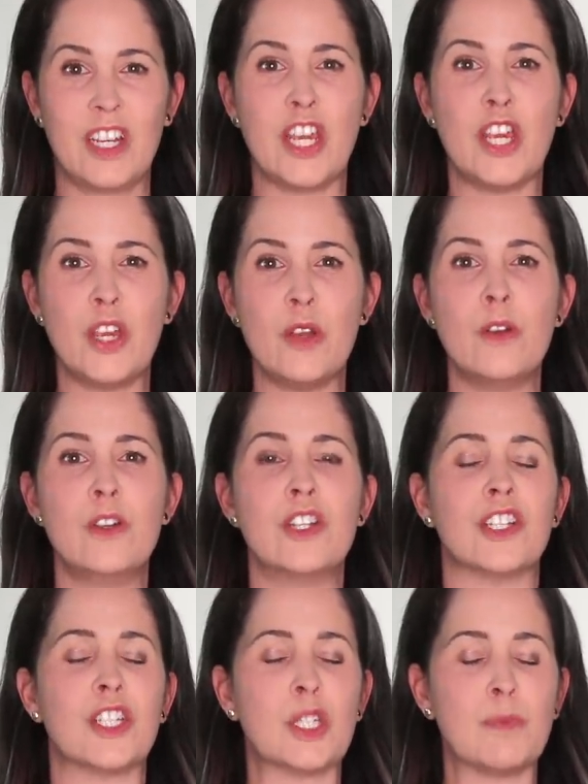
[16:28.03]

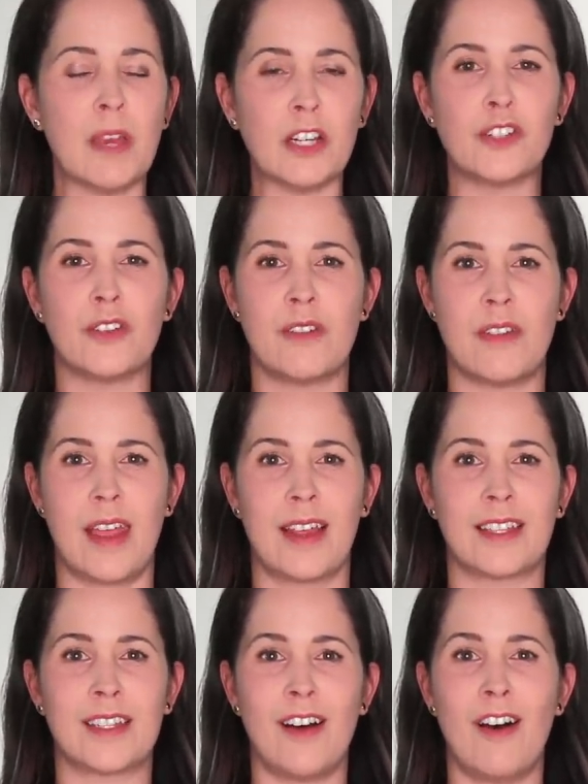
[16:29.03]
Huge special
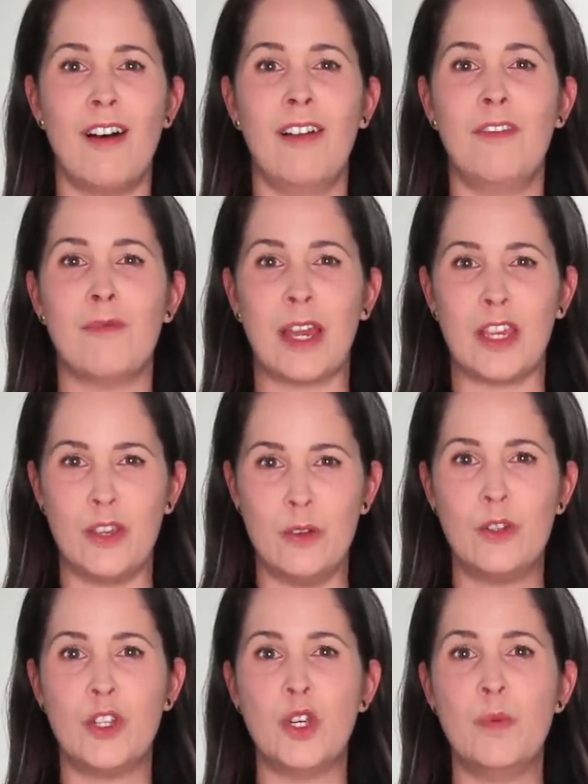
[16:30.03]
thanks to all of my
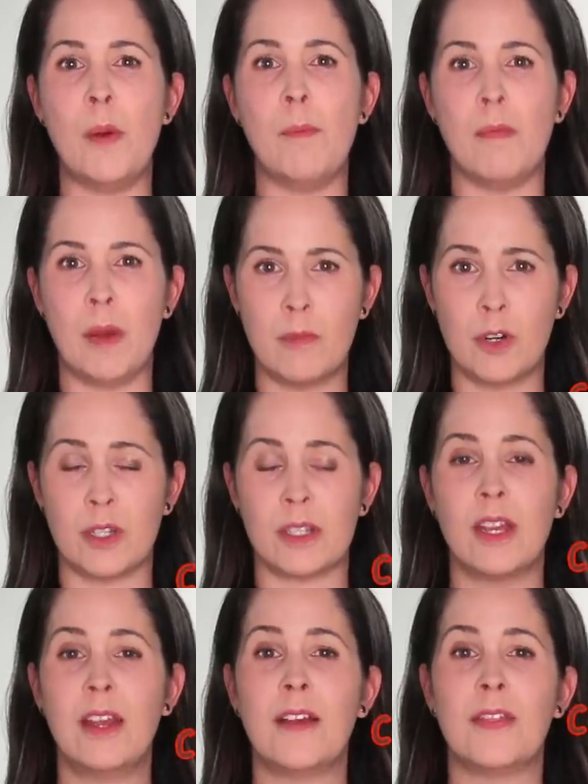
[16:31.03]
YouTube members.